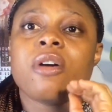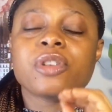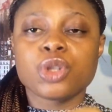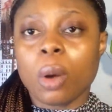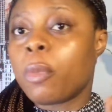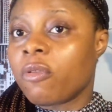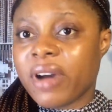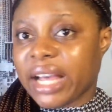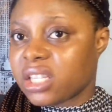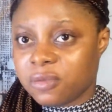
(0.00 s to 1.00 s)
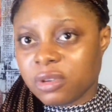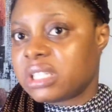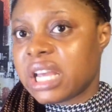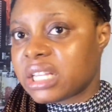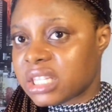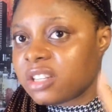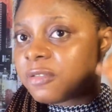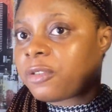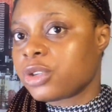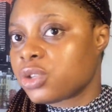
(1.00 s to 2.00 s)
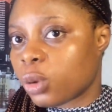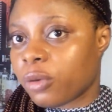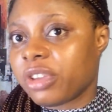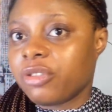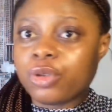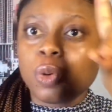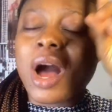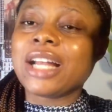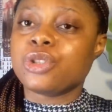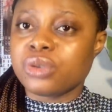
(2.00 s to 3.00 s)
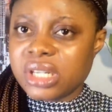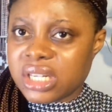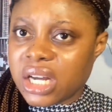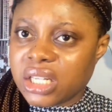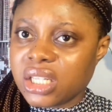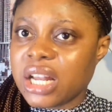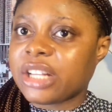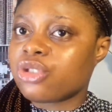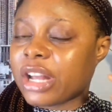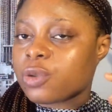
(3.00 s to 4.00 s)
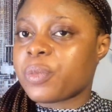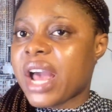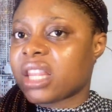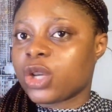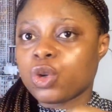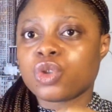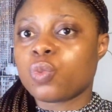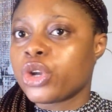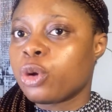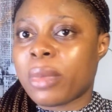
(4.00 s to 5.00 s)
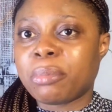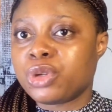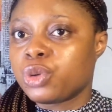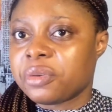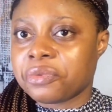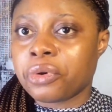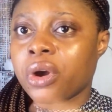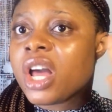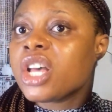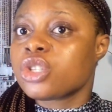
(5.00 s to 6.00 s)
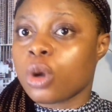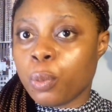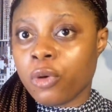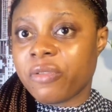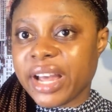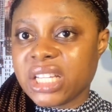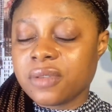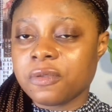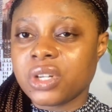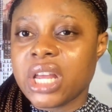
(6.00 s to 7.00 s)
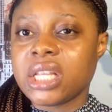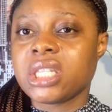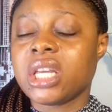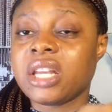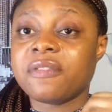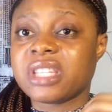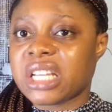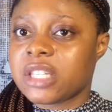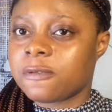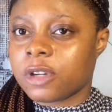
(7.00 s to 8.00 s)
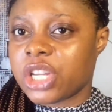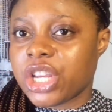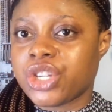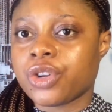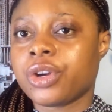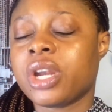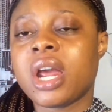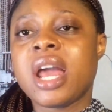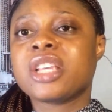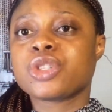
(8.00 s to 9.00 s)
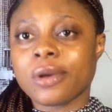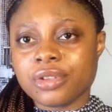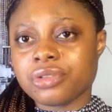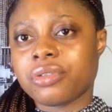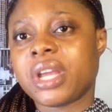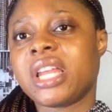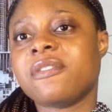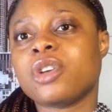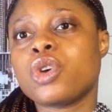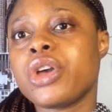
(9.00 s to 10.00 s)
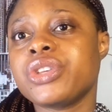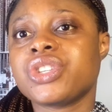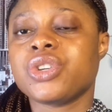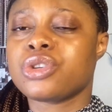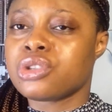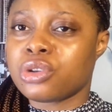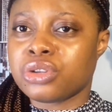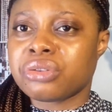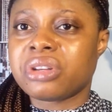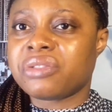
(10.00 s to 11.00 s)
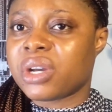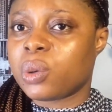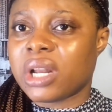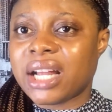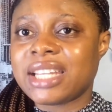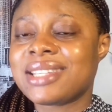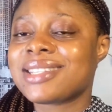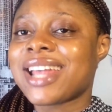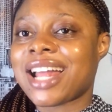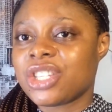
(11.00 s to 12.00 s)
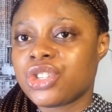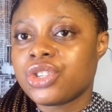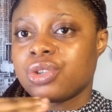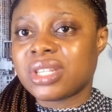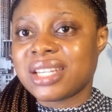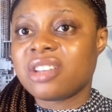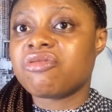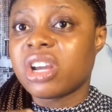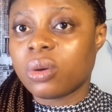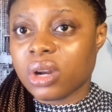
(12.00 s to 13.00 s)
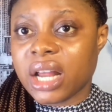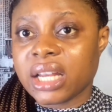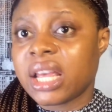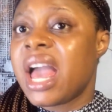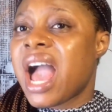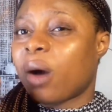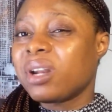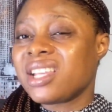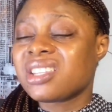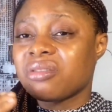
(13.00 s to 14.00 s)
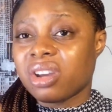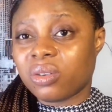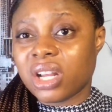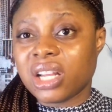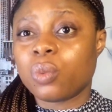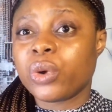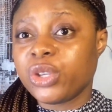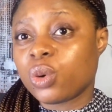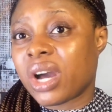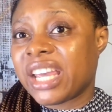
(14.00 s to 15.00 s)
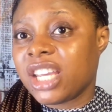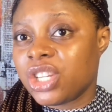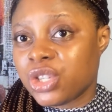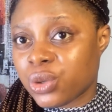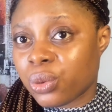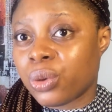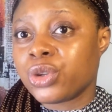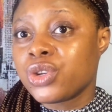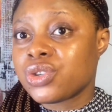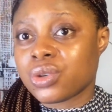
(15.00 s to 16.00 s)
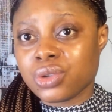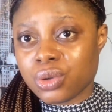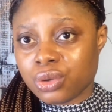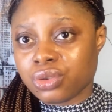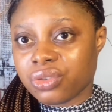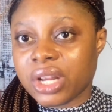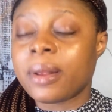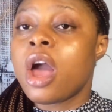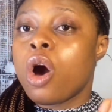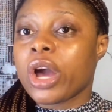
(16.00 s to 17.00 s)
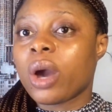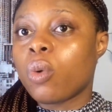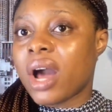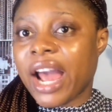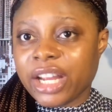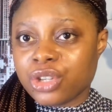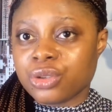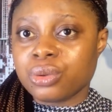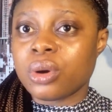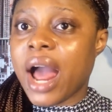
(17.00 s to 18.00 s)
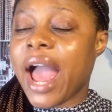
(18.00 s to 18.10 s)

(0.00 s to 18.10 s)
stop over exfoliating. First off, if you are doing that, like try to pay attention to what you might be doing wrong. Stop over exfoliating if it's exfoliation. Sunscreen, if you're not using your sunscreen regularly, start using it regularly. And when I say regularly, when you are indoor, use your sunscreen. Okay, what I do,